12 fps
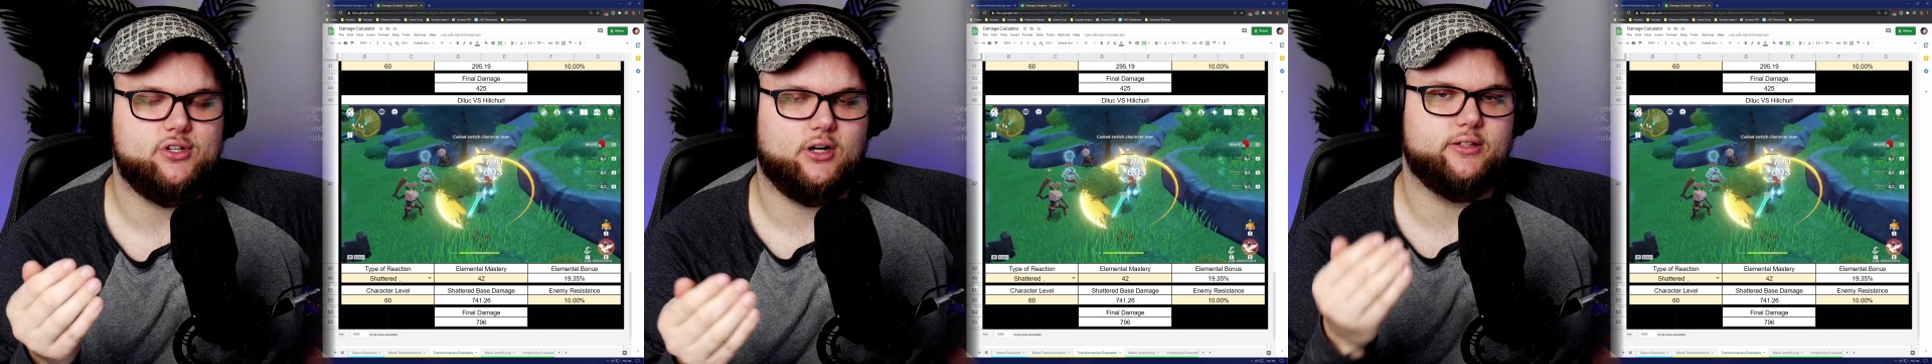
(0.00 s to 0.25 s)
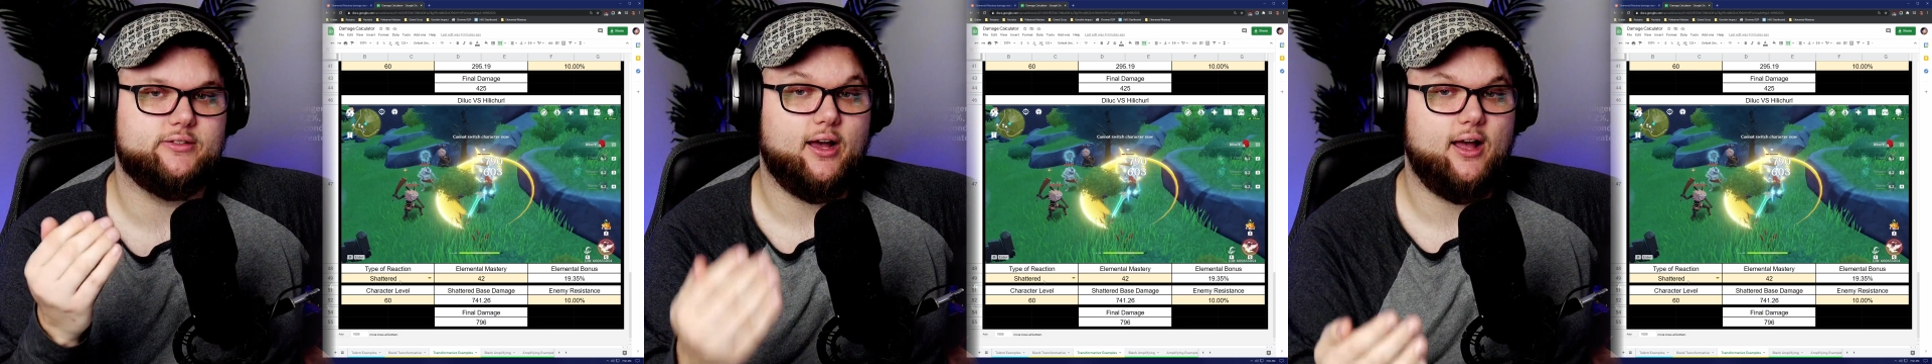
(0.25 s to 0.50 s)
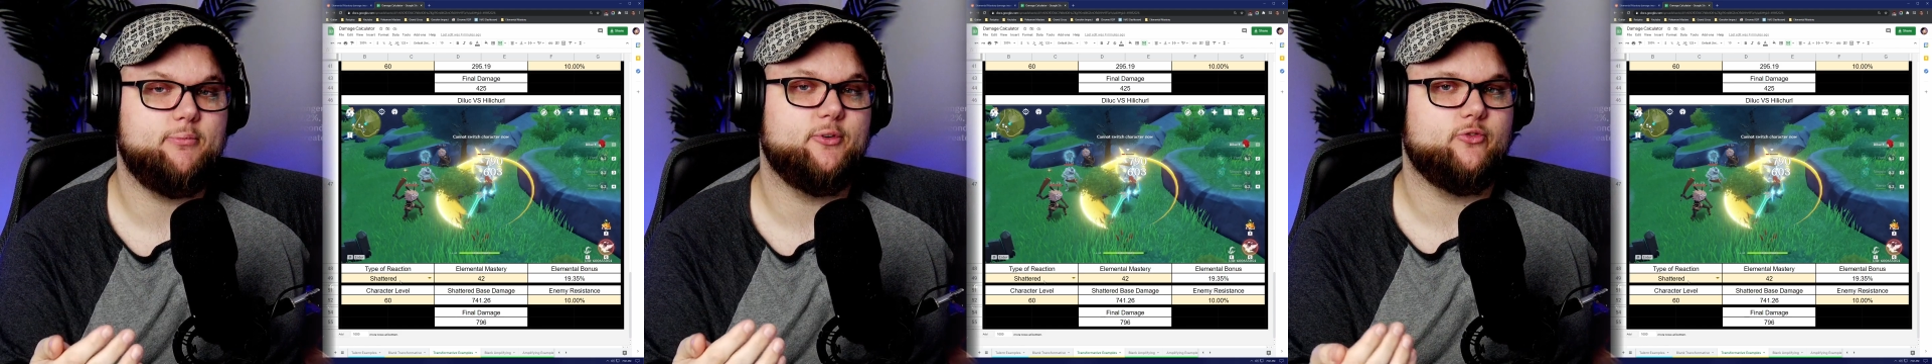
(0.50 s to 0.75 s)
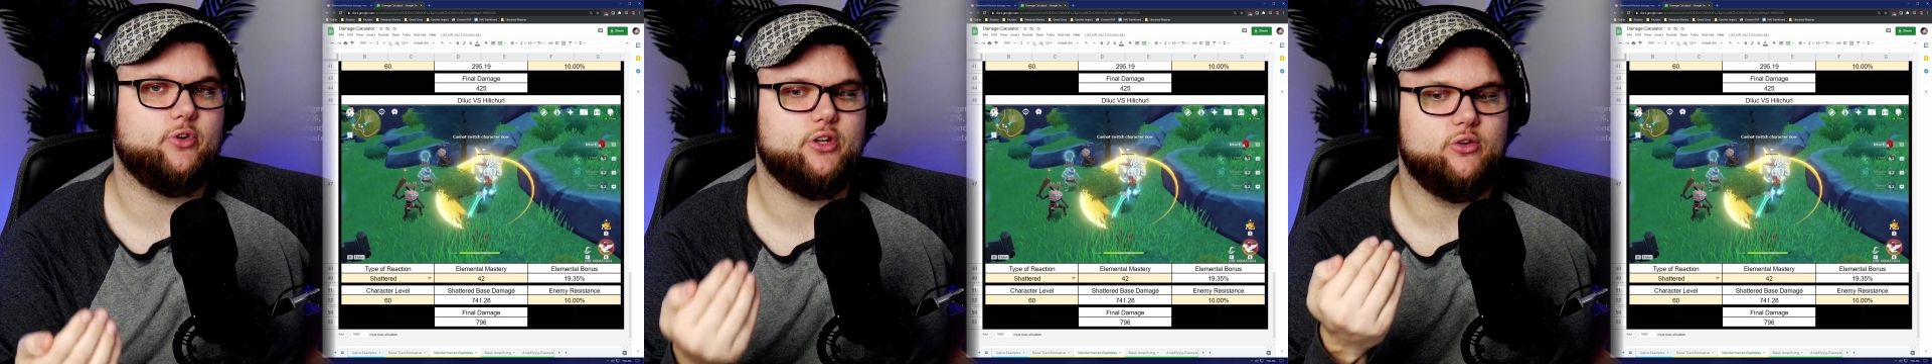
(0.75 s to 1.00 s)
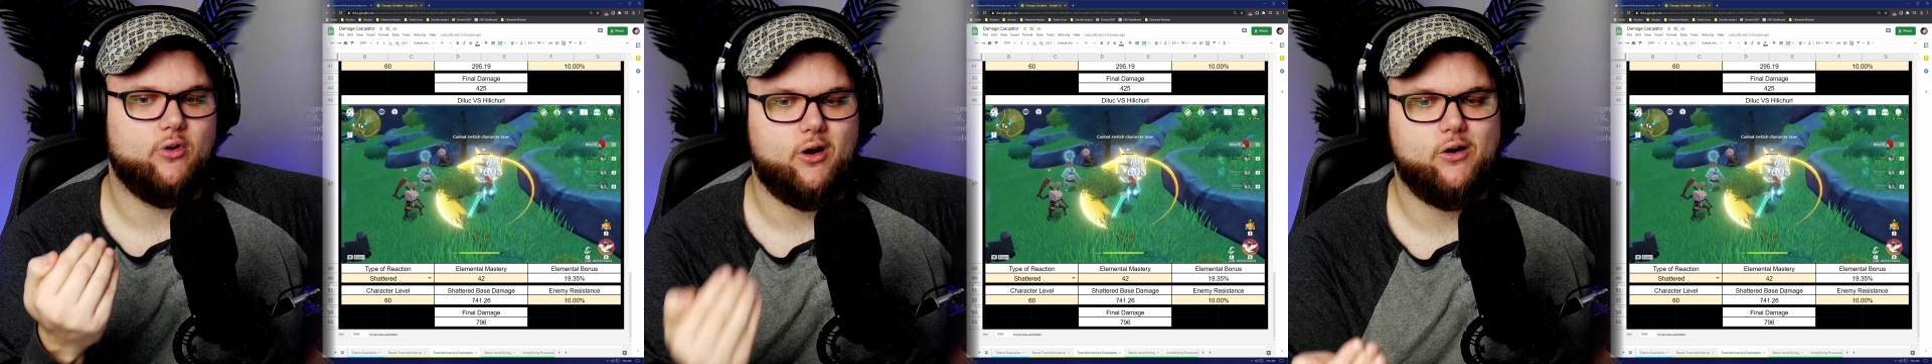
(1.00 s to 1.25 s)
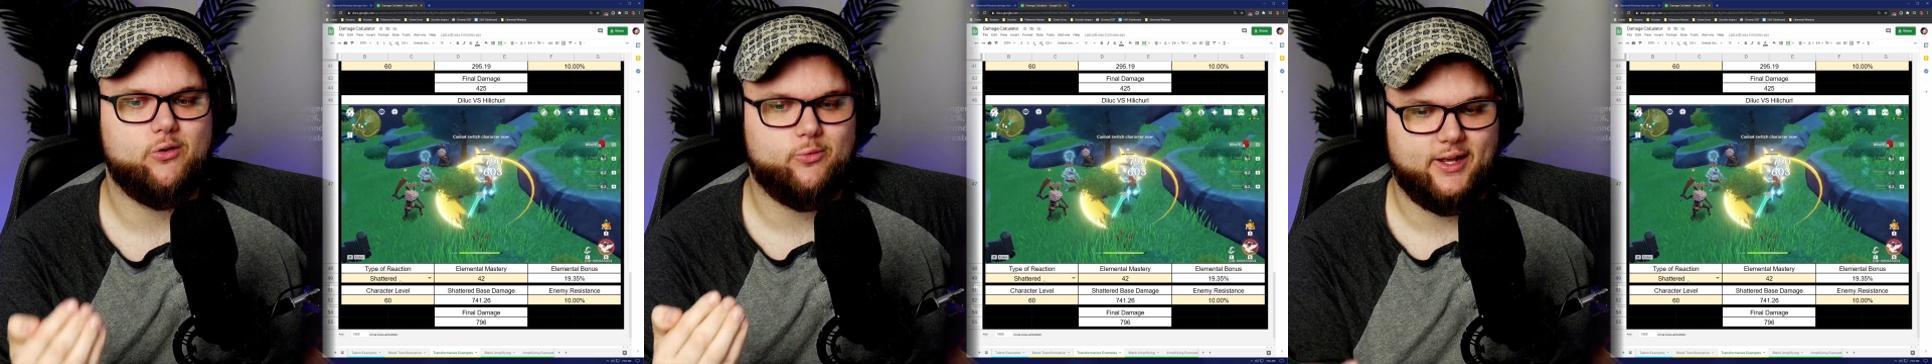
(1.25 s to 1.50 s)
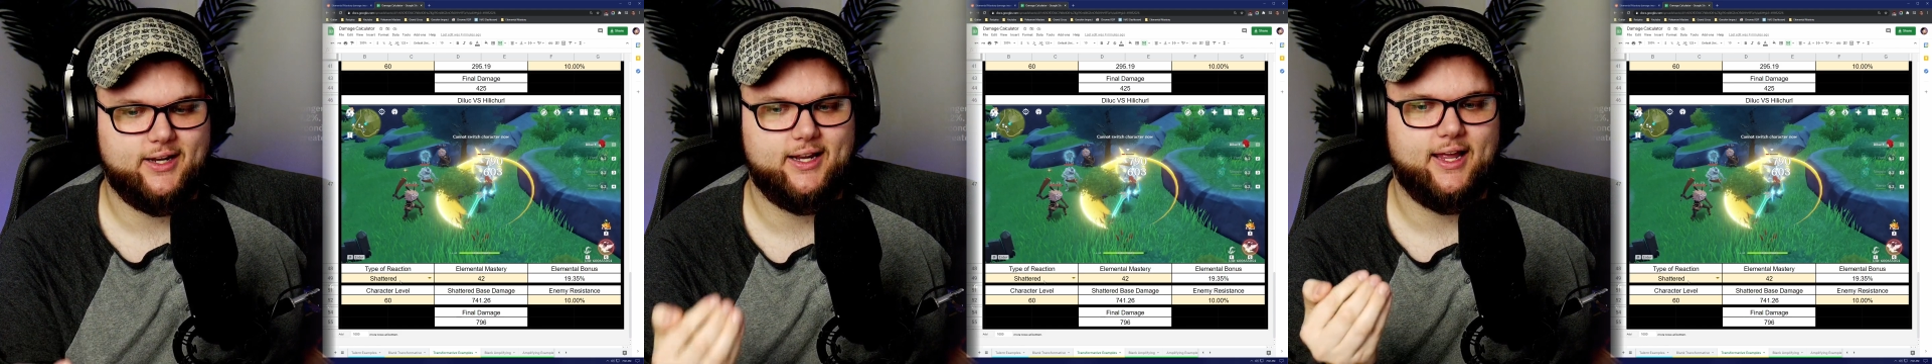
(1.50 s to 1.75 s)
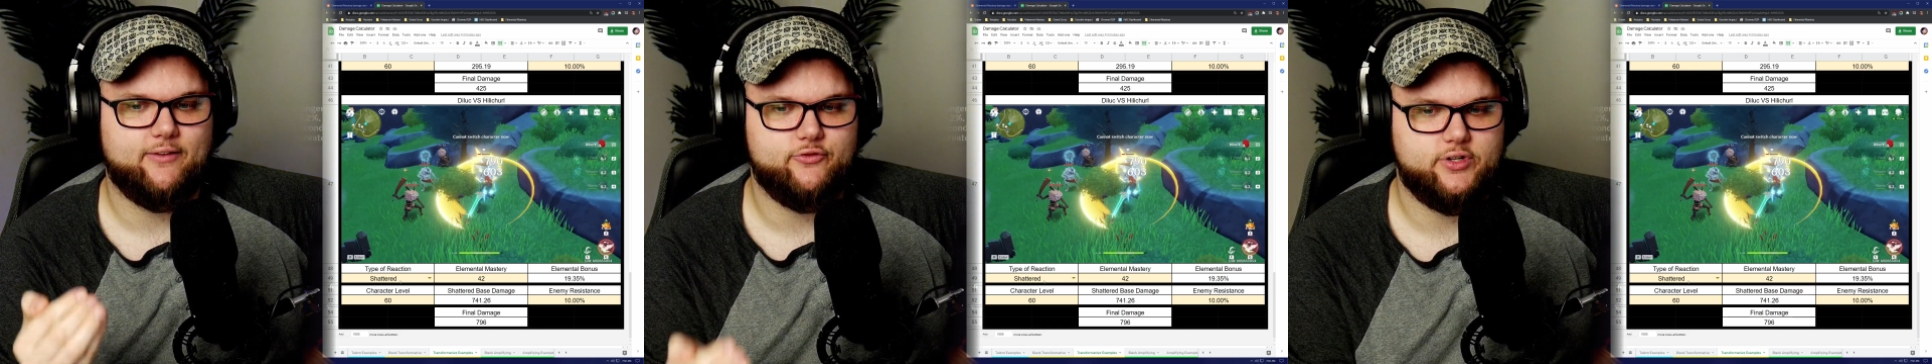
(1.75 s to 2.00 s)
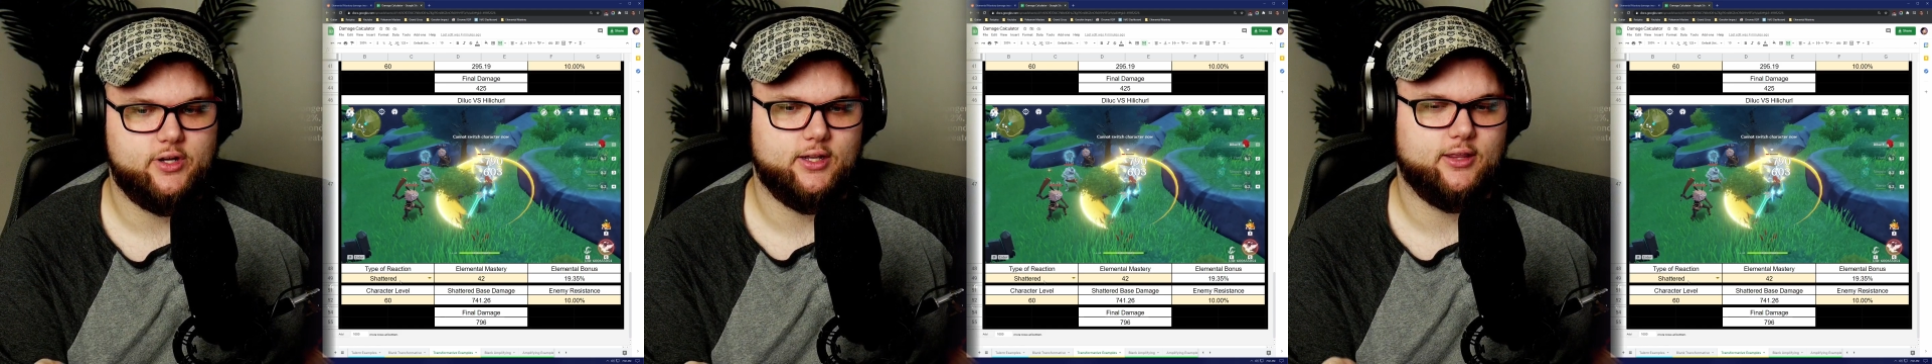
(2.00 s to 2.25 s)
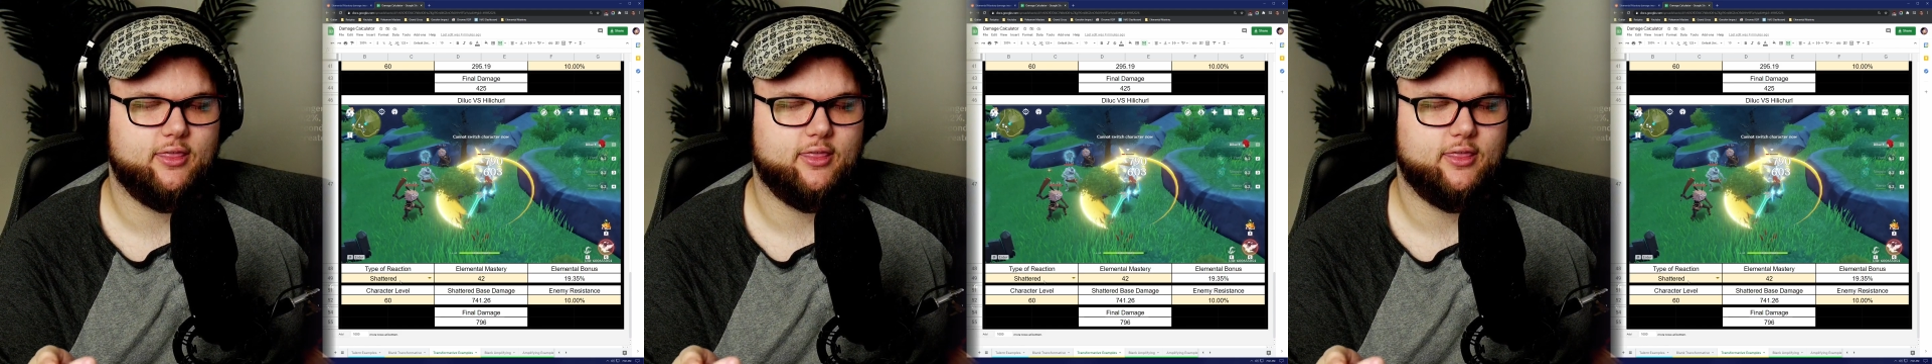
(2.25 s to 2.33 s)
on top of what you already have done.